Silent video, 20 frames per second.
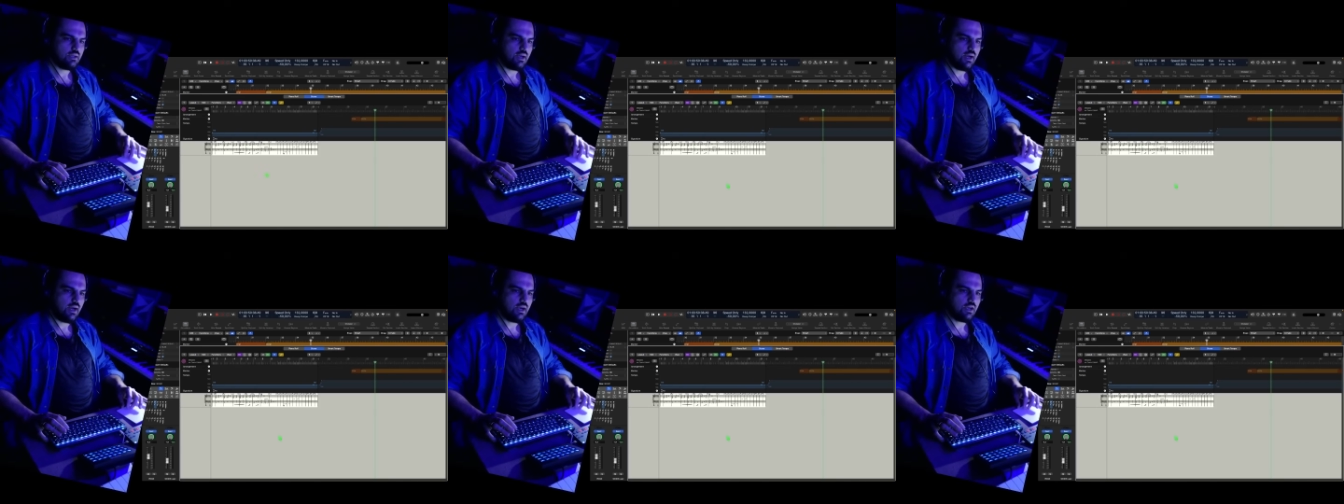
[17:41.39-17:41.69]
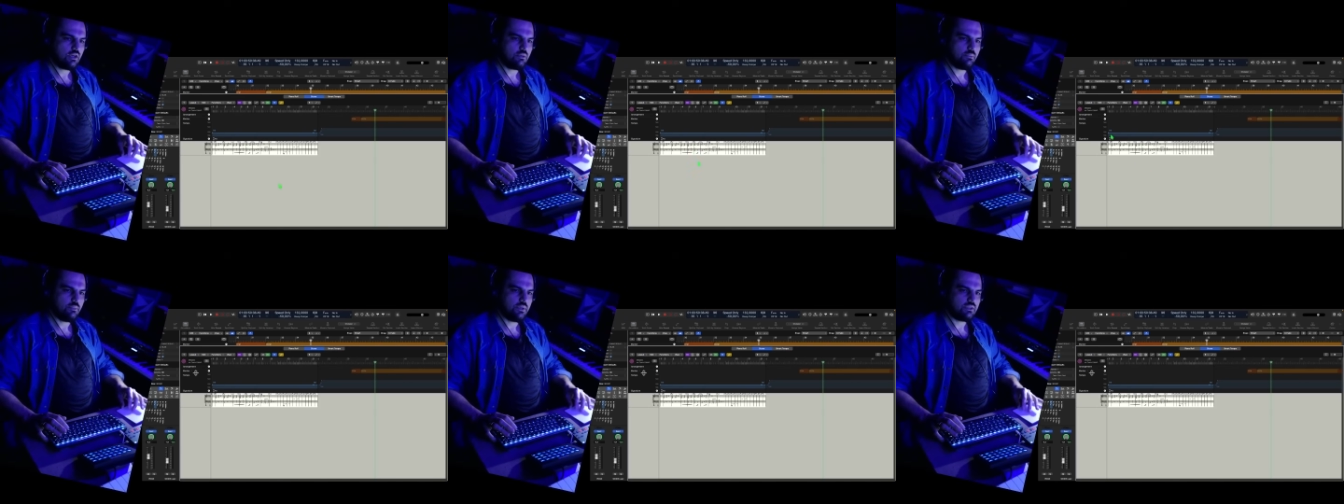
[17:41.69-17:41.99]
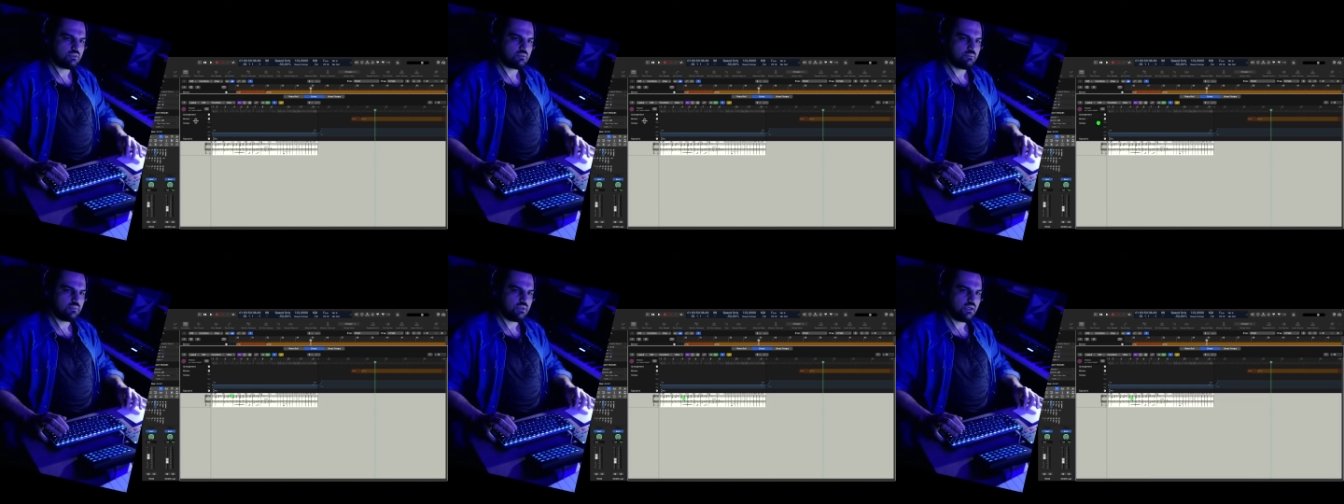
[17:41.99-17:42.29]

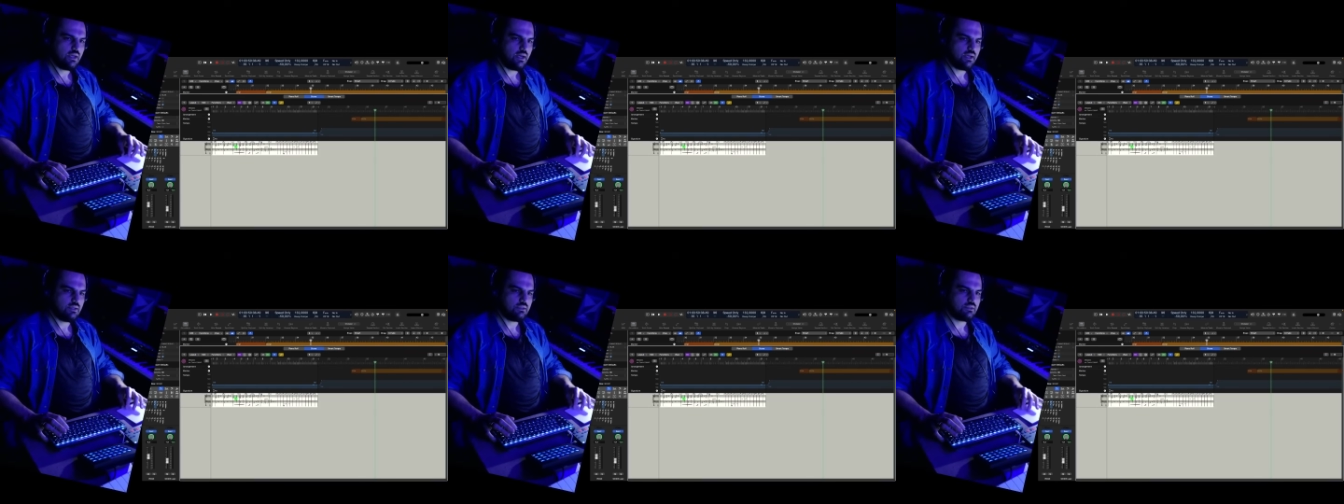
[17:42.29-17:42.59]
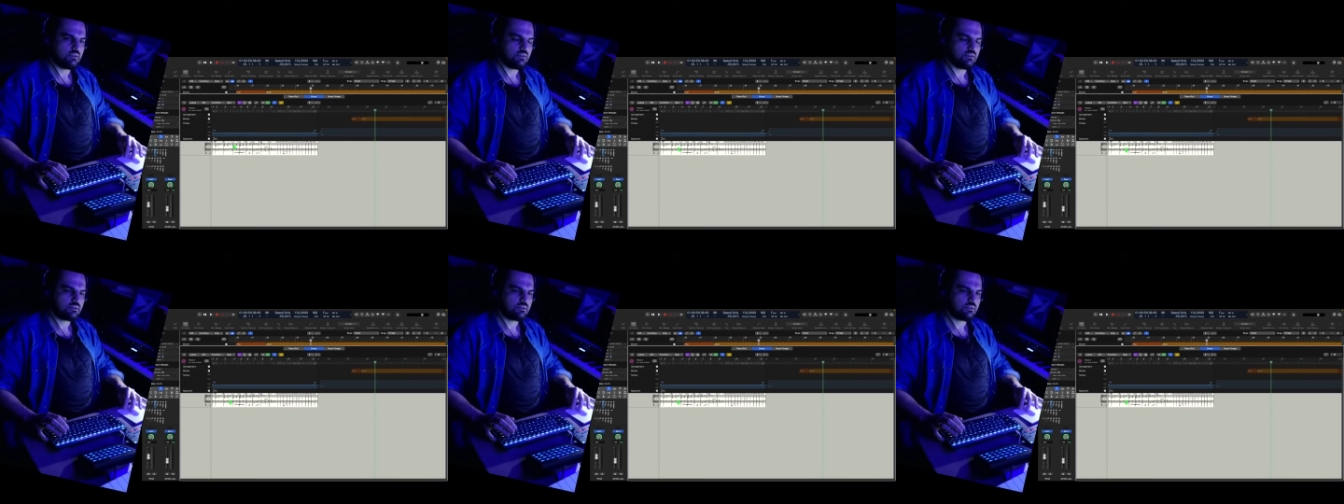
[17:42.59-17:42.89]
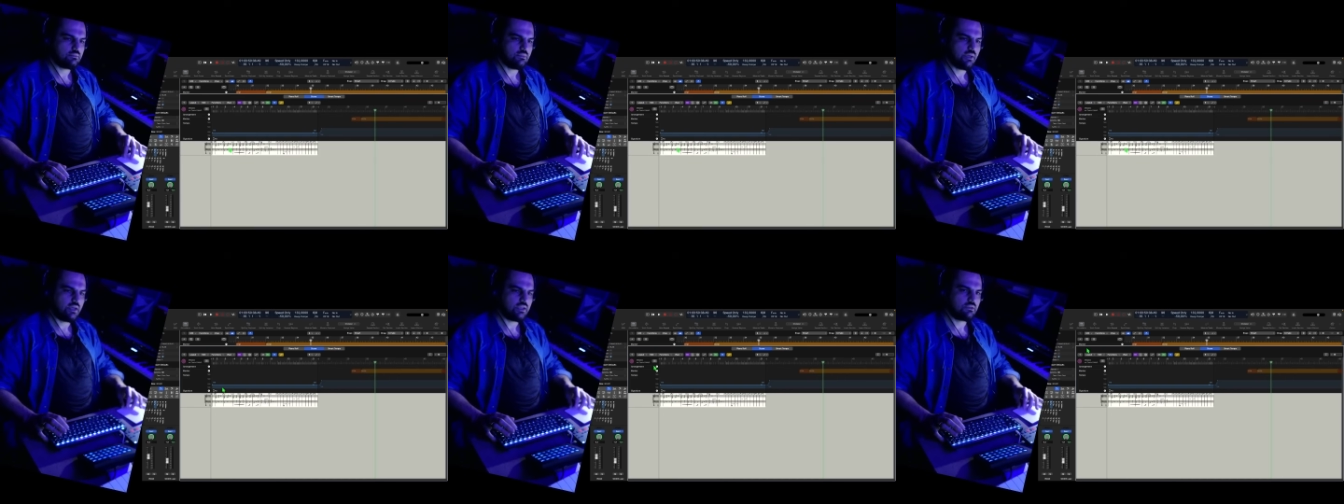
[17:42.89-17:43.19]
argument behind this
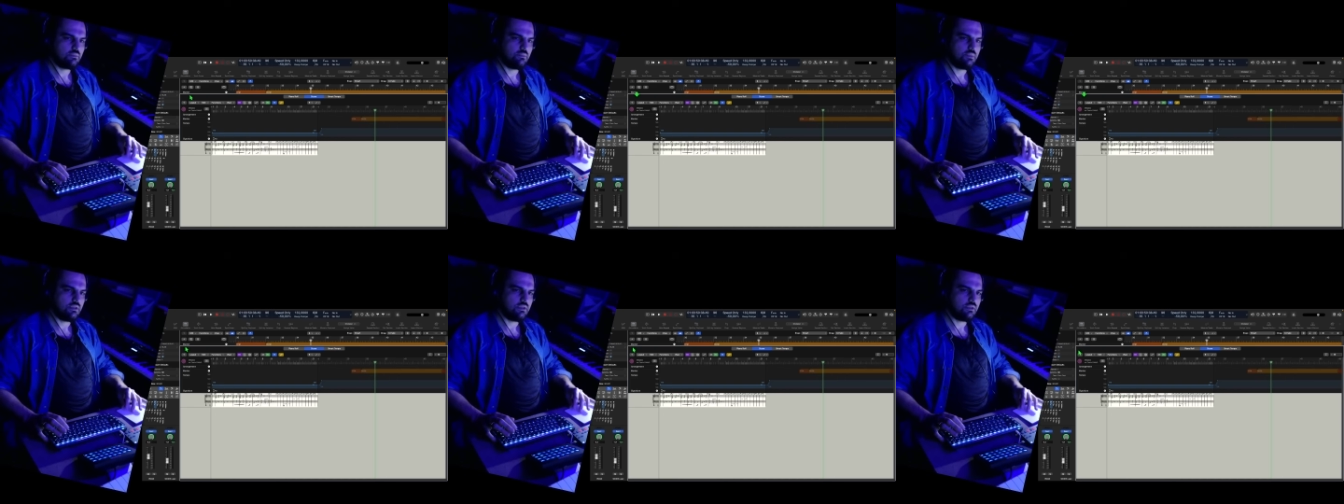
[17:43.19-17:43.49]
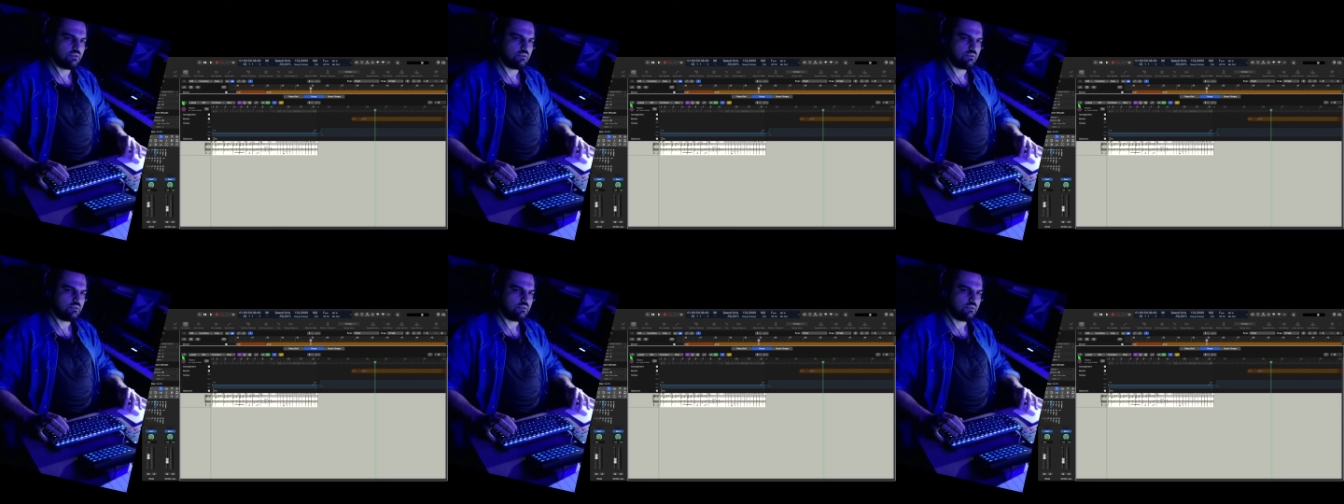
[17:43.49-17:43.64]
might be